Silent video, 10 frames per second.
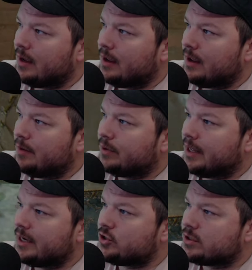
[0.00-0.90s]
It
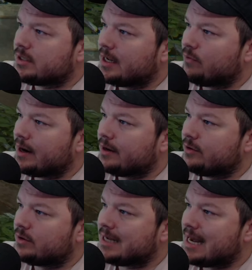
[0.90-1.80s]
plays just like
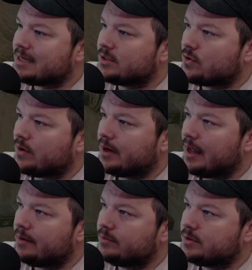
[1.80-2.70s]
regular Assassin's Creed
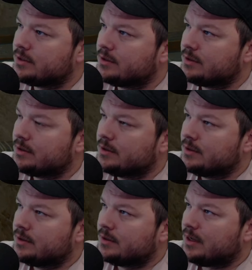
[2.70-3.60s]
games,
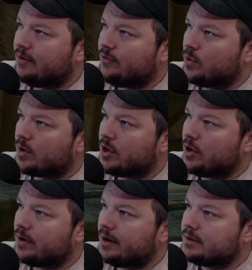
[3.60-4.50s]
if you were
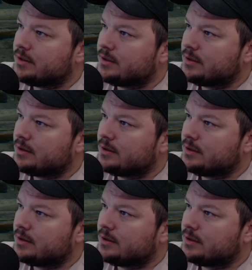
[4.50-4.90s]
curious.